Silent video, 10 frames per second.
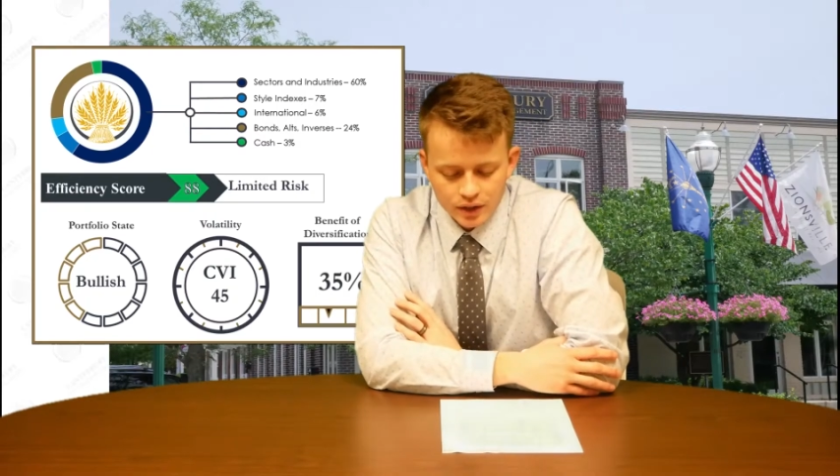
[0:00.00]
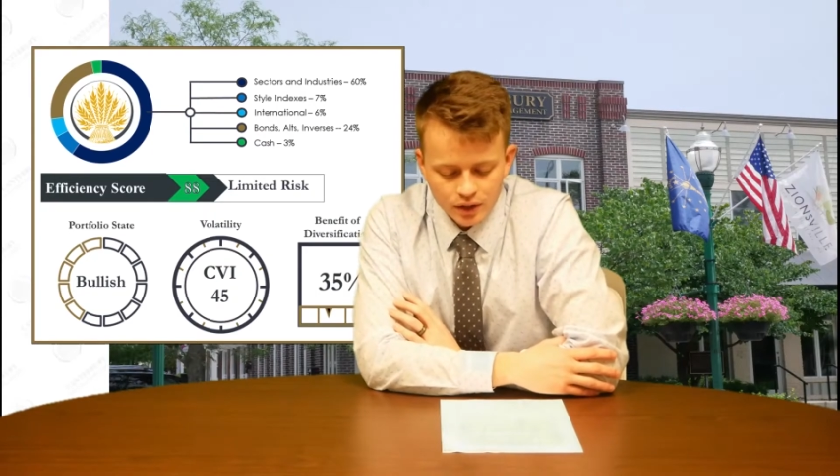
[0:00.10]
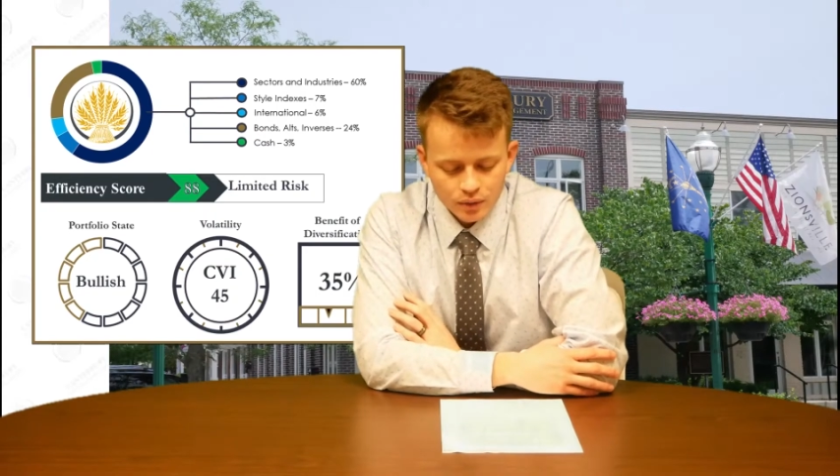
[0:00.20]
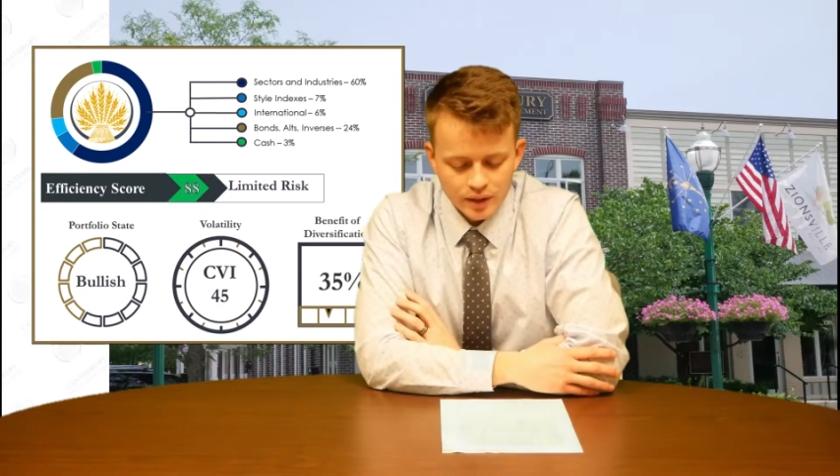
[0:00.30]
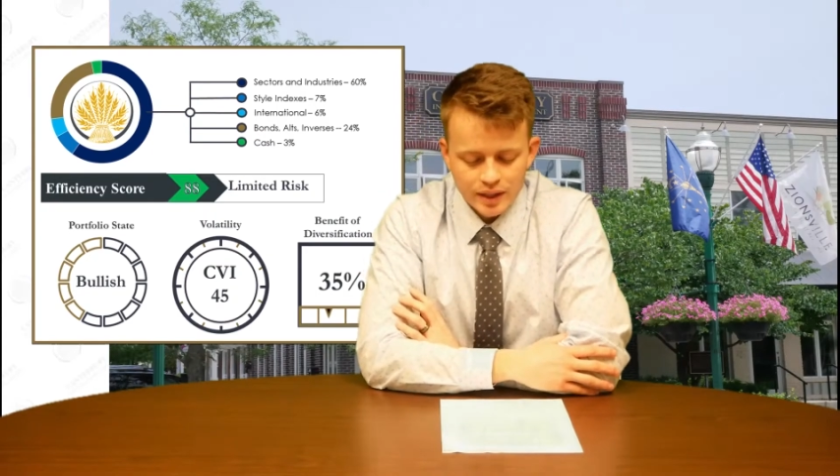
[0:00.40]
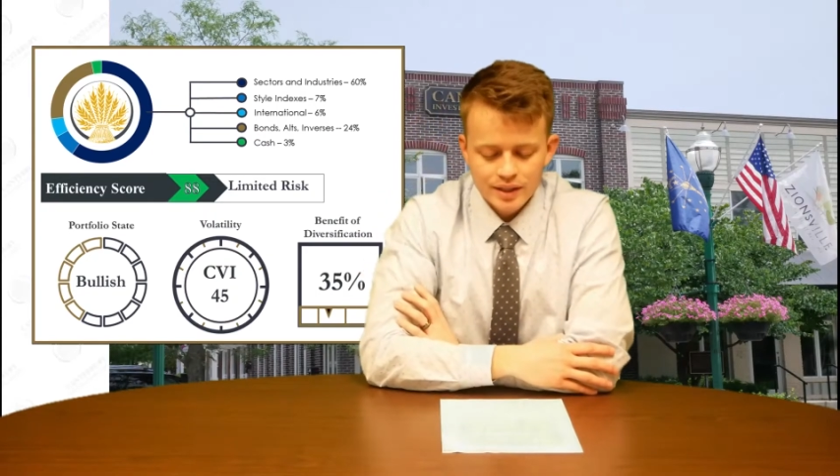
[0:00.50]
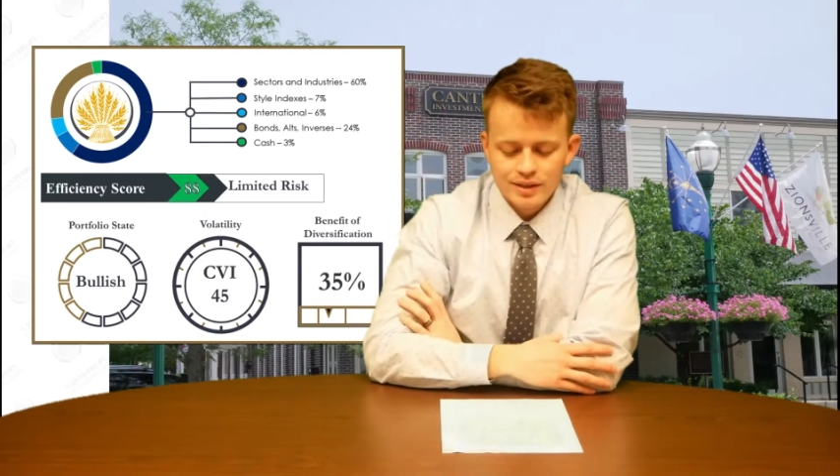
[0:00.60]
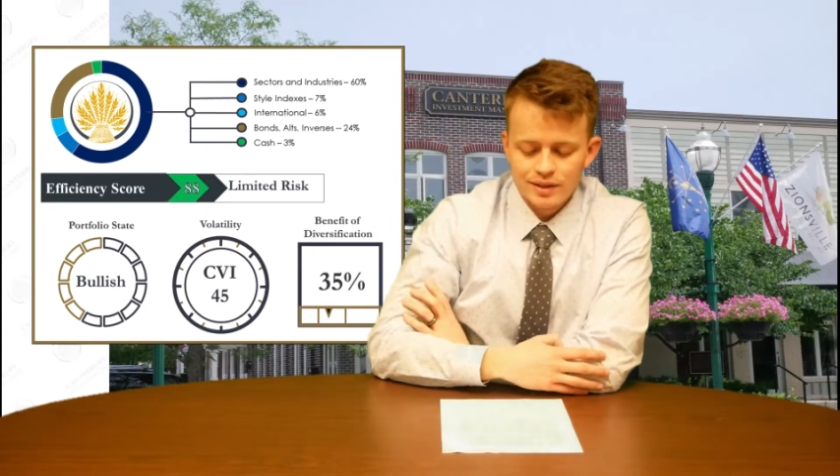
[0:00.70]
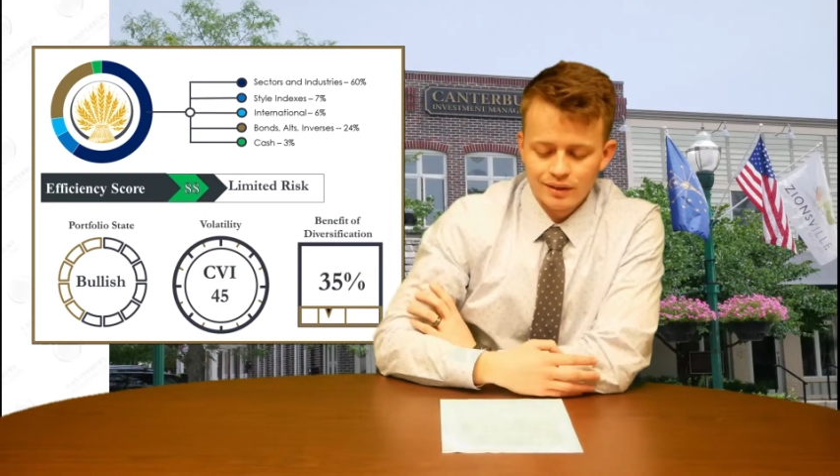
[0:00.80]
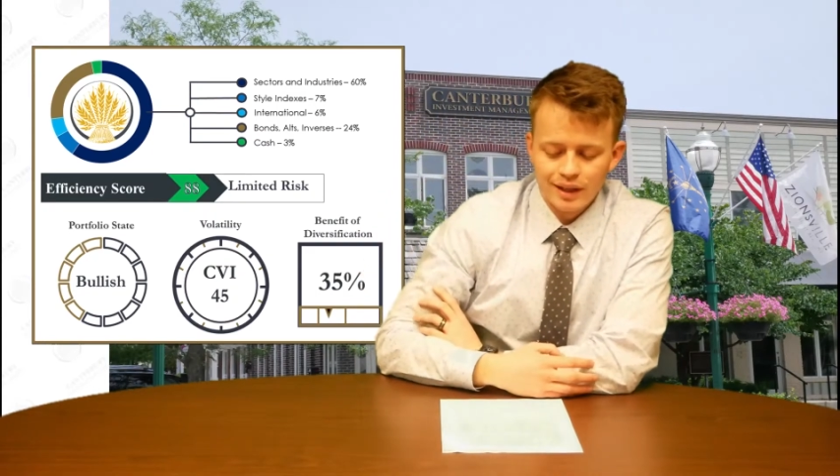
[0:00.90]

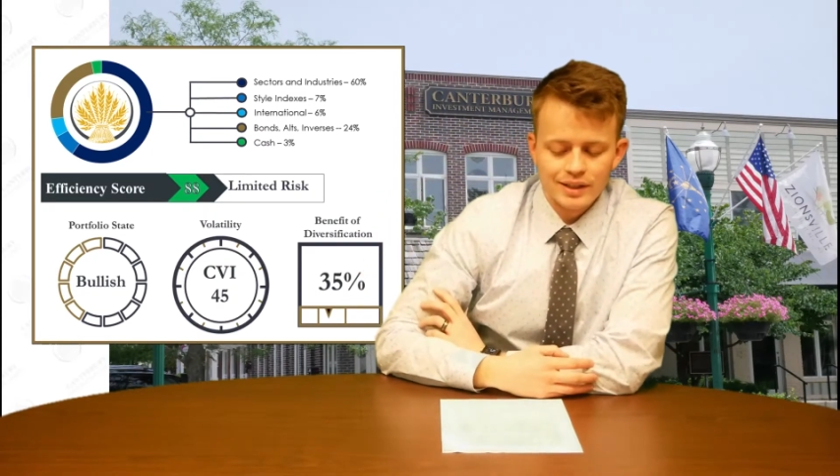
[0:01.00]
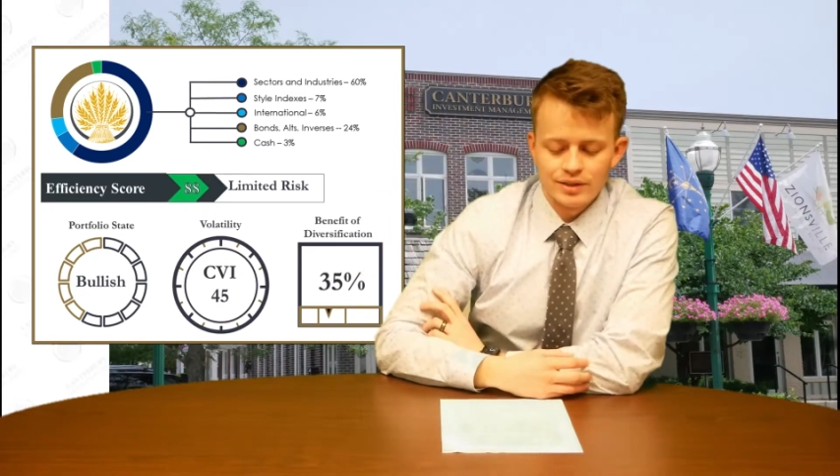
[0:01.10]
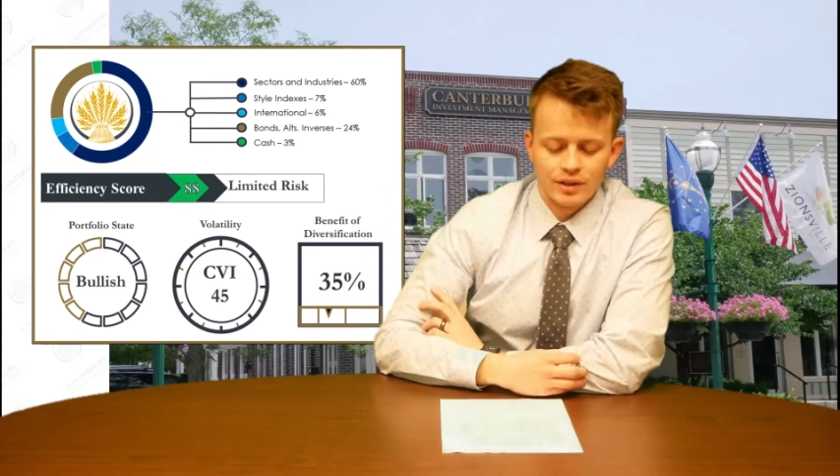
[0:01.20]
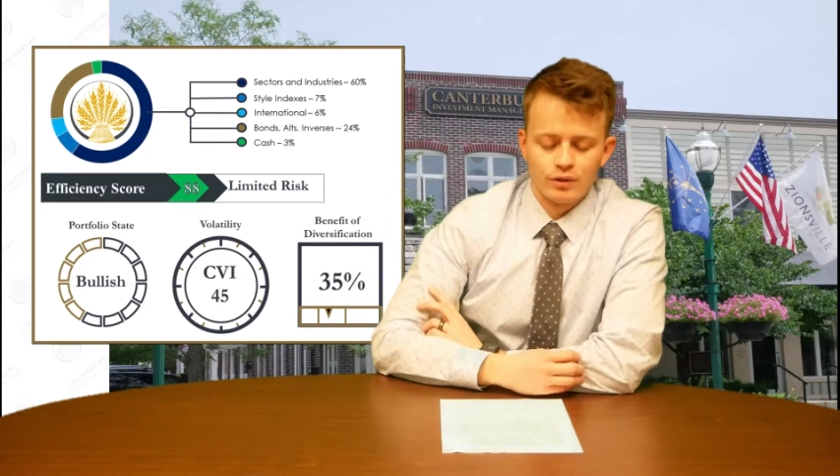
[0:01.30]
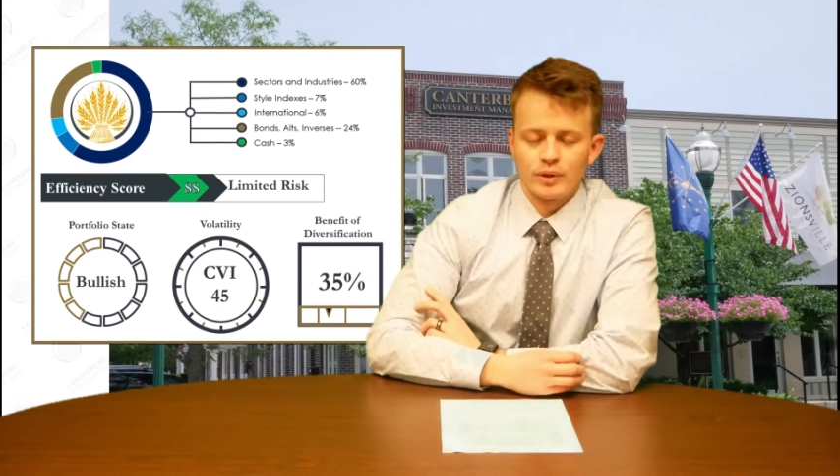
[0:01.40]
it's less than